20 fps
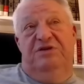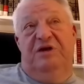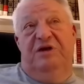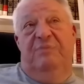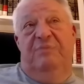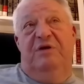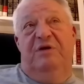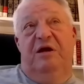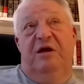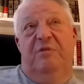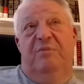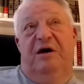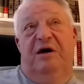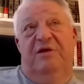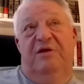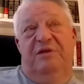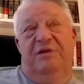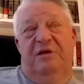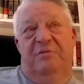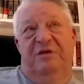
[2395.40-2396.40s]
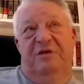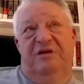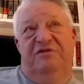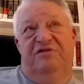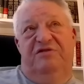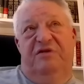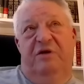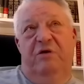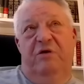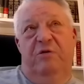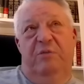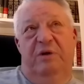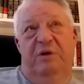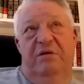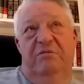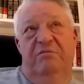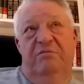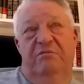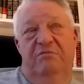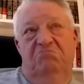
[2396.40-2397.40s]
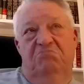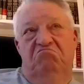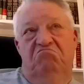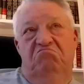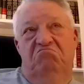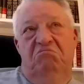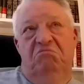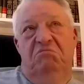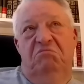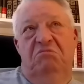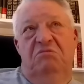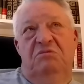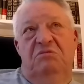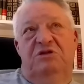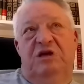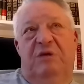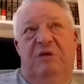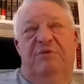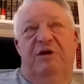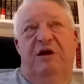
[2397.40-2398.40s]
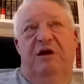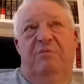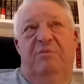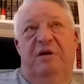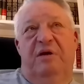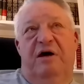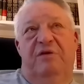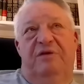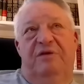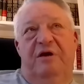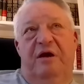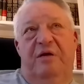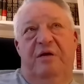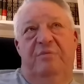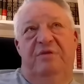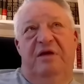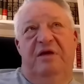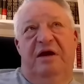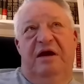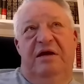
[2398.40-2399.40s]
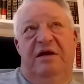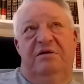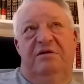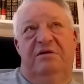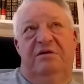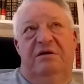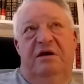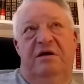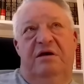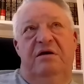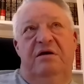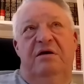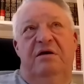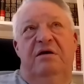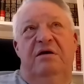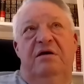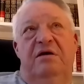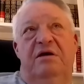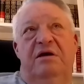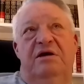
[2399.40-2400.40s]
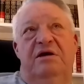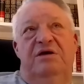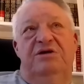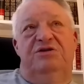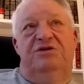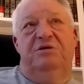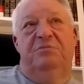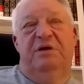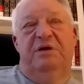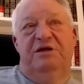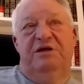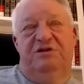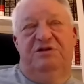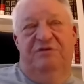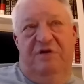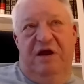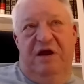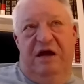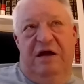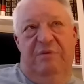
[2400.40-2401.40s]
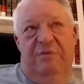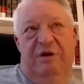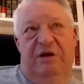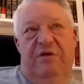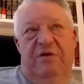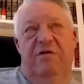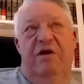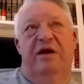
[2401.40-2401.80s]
something about them that's human, something about them that is a means of common